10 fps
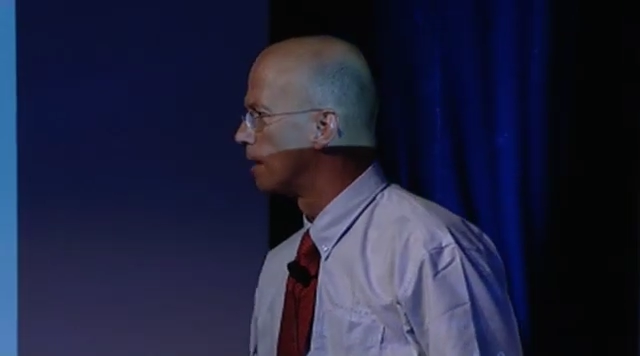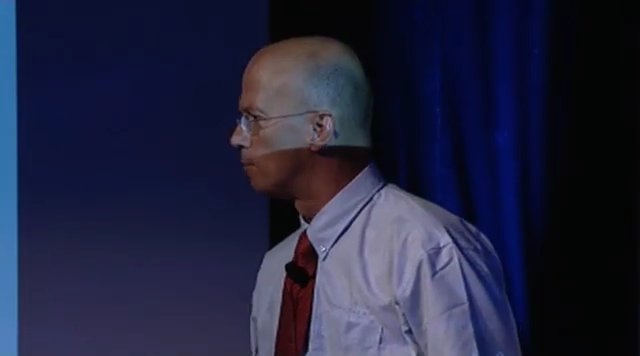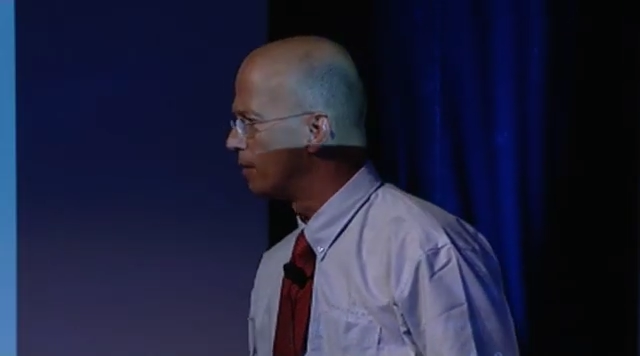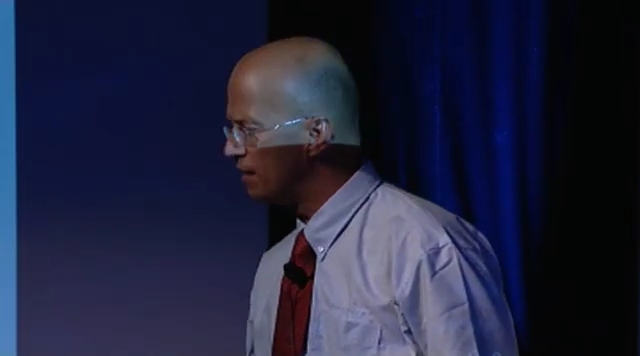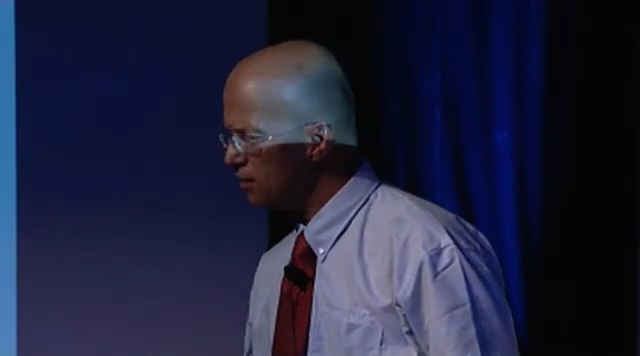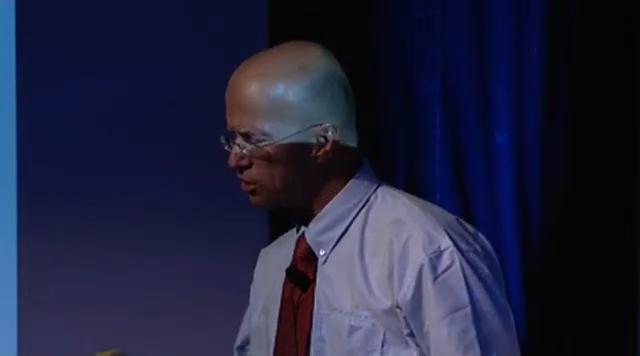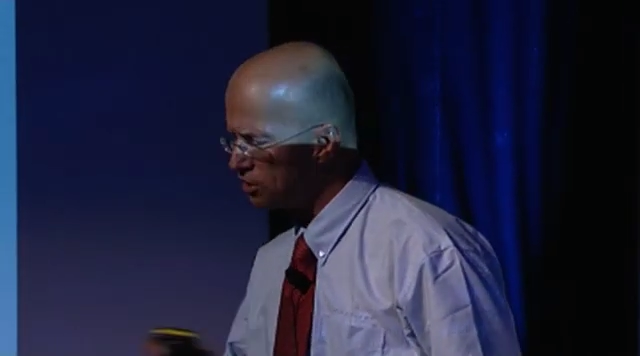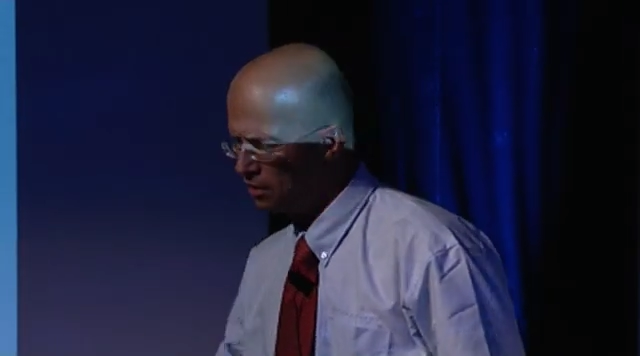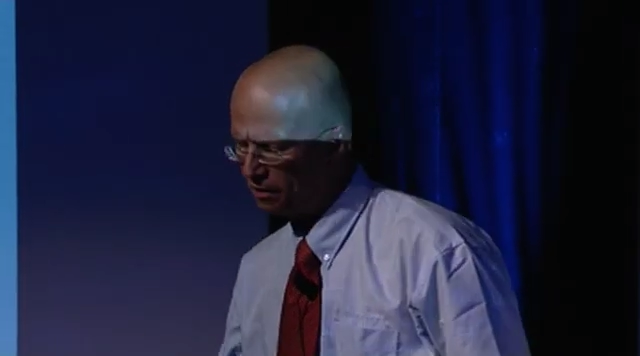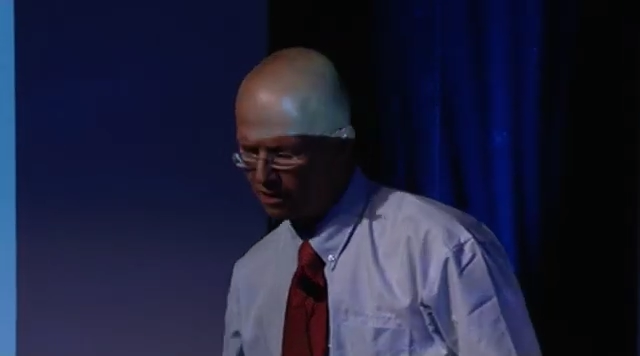but the
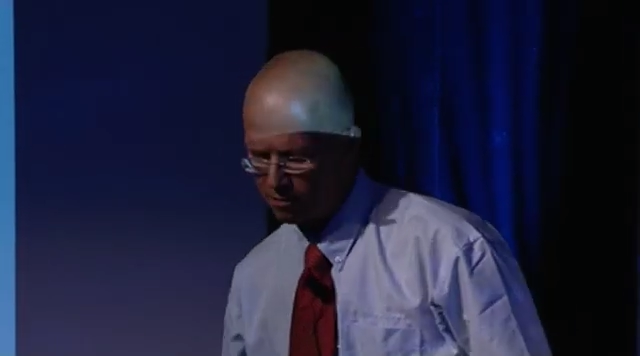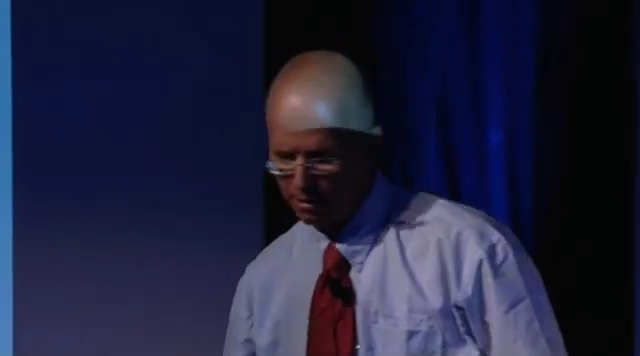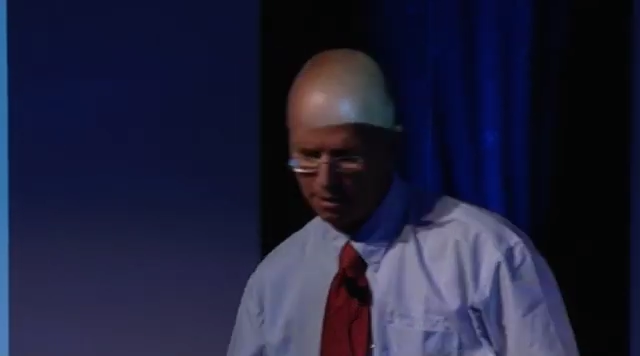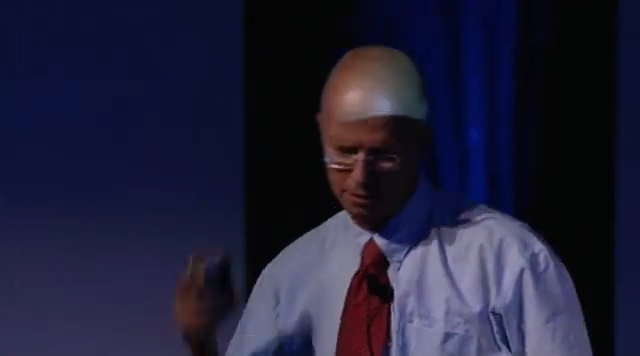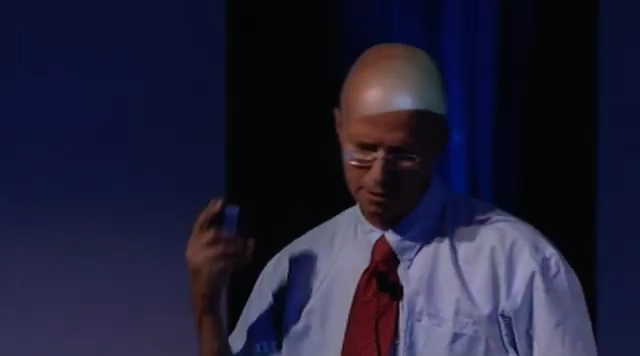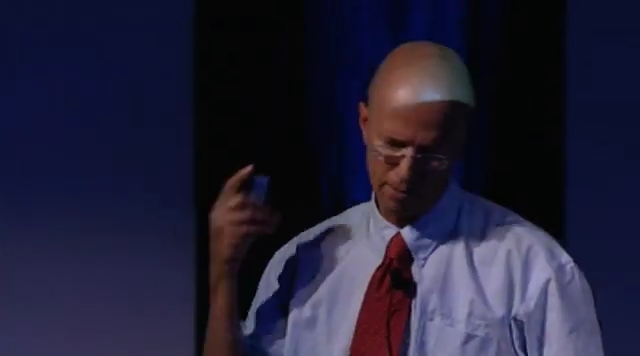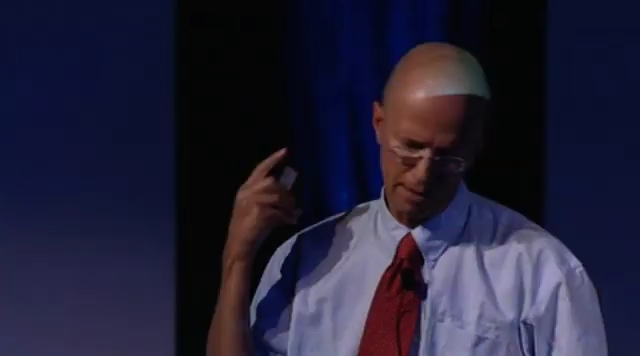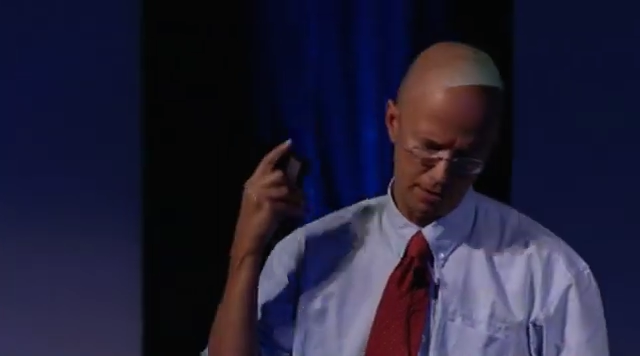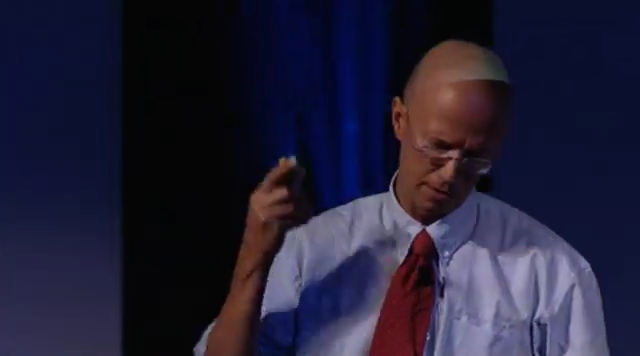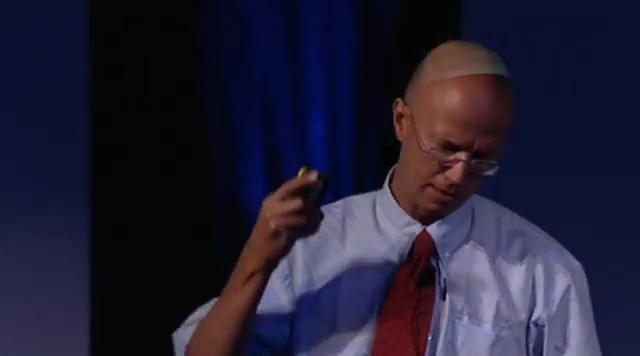interesting thing about
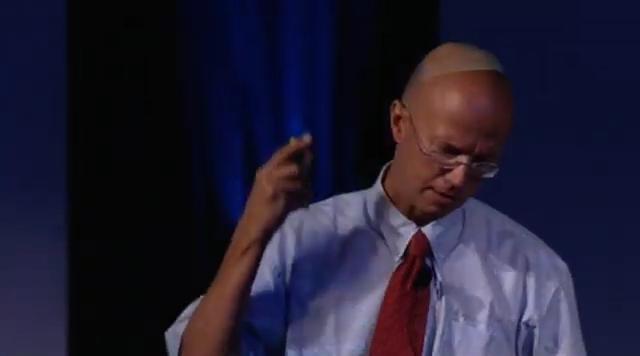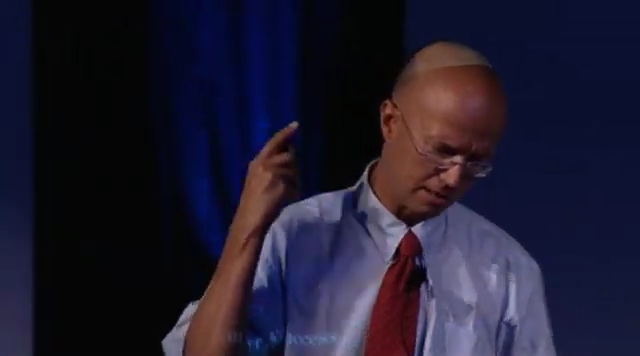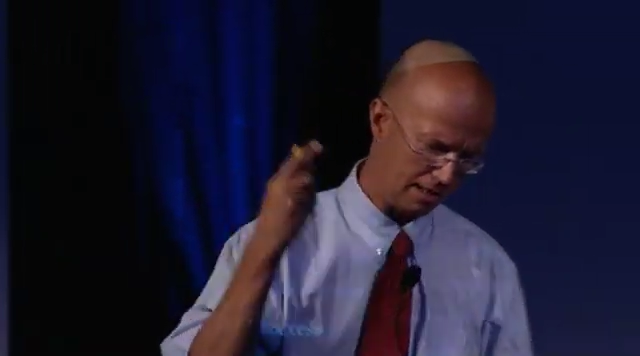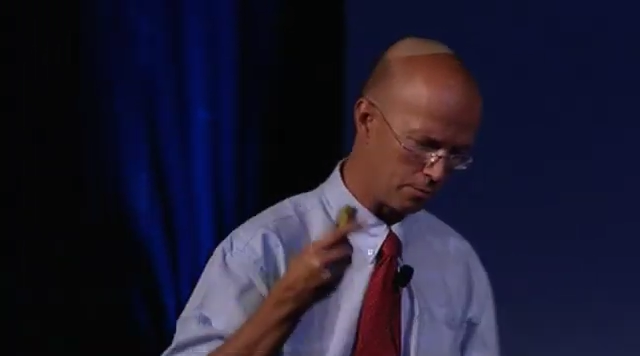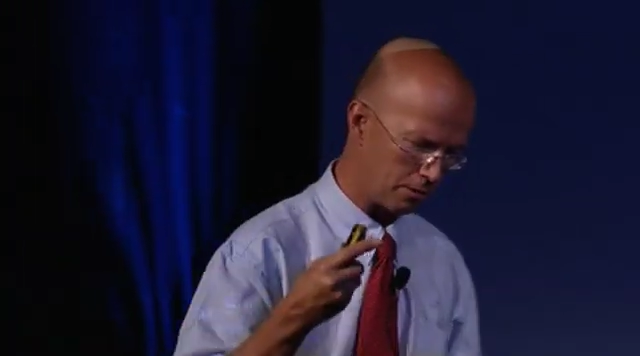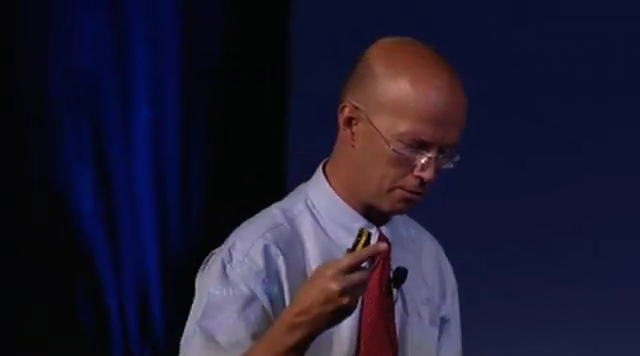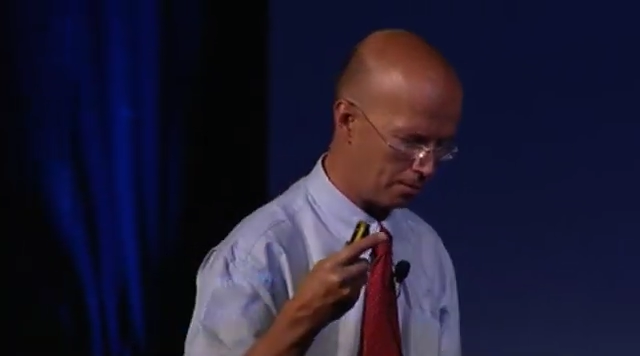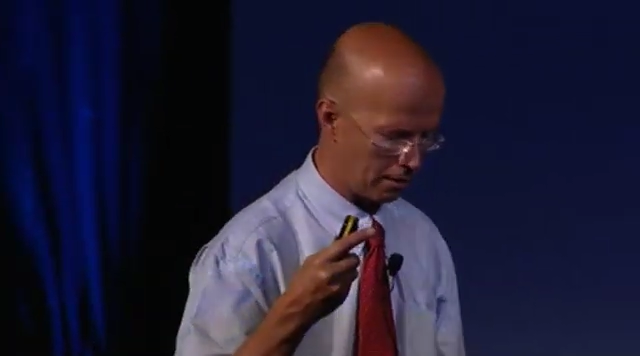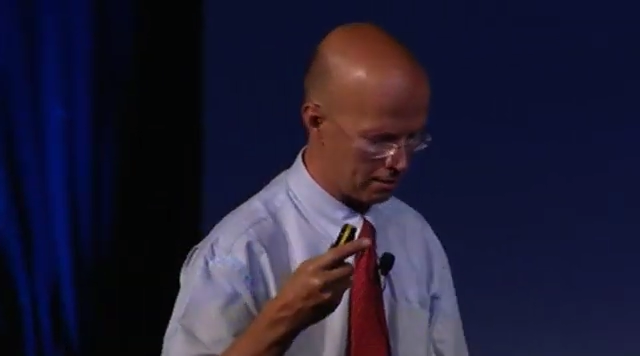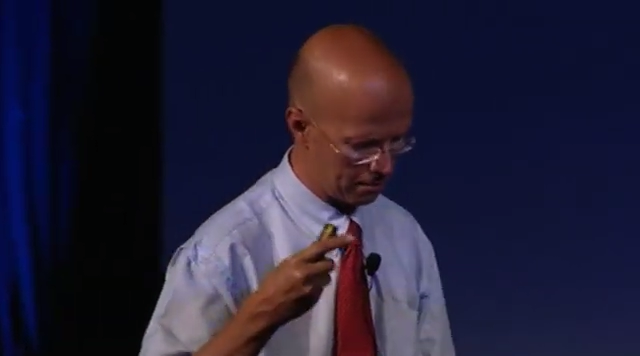the Sainsbury's,
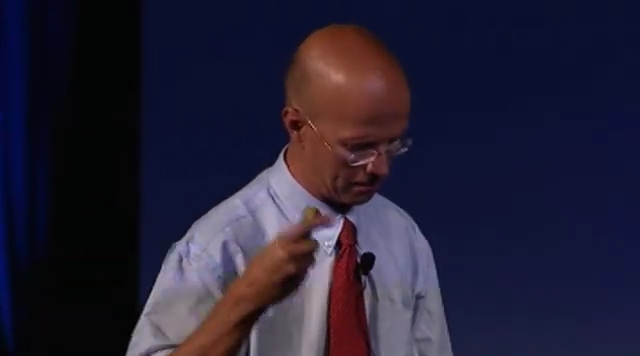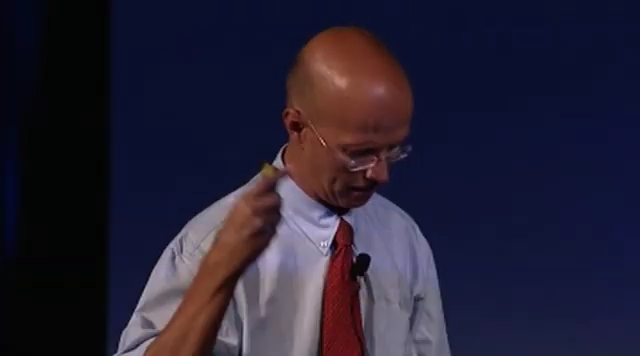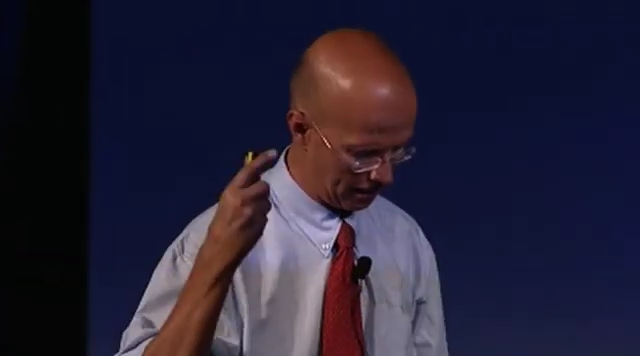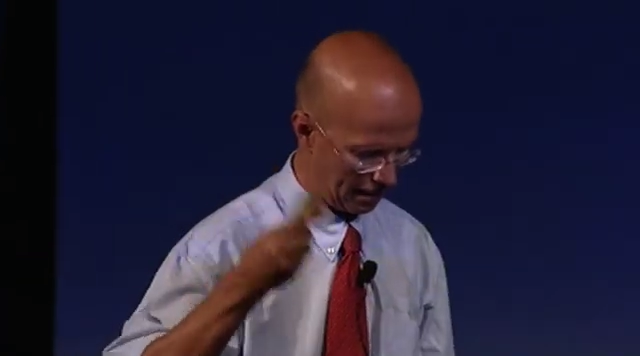because, and